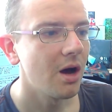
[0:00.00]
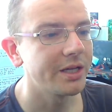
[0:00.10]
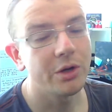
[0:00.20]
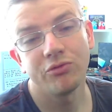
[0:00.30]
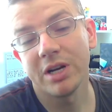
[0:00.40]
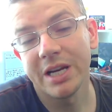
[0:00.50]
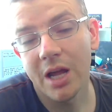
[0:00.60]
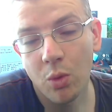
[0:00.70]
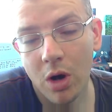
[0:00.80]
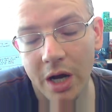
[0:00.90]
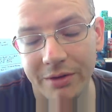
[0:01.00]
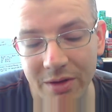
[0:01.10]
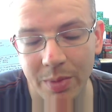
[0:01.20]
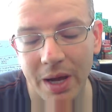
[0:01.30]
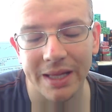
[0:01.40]
I don't really know what kind of
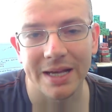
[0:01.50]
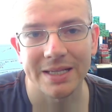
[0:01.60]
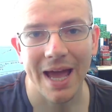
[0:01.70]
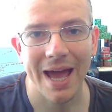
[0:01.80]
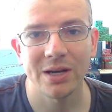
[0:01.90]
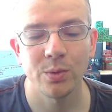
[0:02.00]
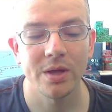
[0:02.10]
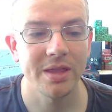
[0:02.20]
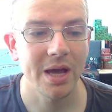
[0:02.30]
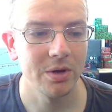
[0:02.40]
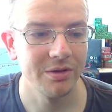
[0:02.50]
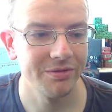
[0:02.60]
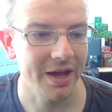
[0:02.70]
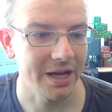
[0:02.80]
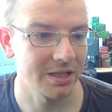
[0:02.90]
impact that has had, whether that will
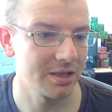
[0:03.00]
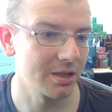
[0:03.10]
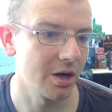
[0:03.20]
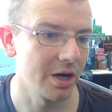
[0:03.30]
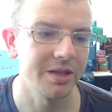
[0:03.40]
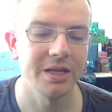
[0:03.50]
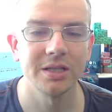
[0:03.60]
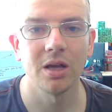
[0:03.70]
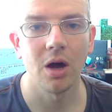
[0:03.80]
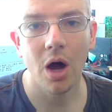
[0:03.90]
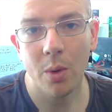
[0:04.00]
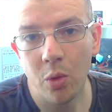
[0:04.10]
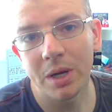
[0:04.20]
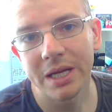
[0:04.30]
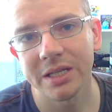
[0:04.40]
affect the kind of things that I will
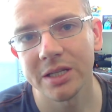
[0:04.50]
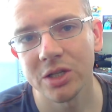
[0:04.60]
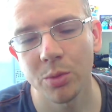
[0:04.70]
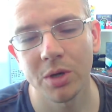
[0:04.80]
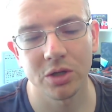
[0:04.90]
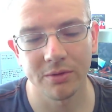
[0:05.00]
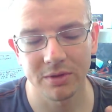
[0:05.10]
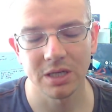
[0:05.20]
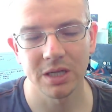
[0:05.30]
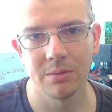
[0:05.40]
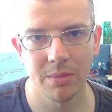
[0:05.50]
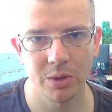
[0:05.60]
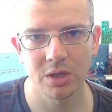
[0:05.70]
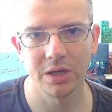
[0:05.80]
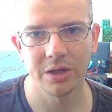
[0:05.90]
be listening to, because obviously
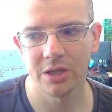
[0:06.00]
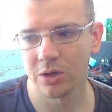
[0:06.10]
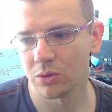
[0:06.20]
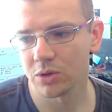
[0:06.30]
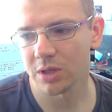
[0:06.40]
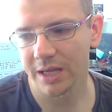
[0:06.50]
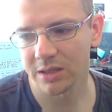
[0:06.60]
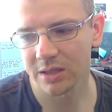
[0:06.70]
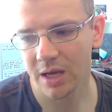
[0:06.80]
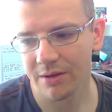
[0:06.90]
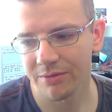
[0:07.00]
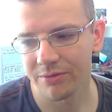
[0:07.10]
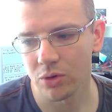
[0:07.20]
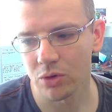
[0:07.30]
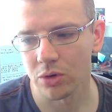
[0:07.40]
mostly I use the headset
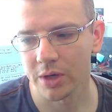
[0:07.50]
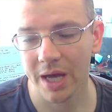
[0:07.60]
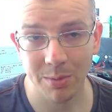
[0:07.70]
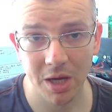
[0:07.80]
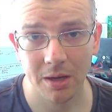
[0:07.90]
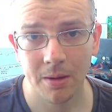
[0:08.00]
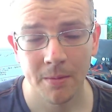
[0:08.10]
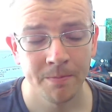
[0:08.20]
for gaming.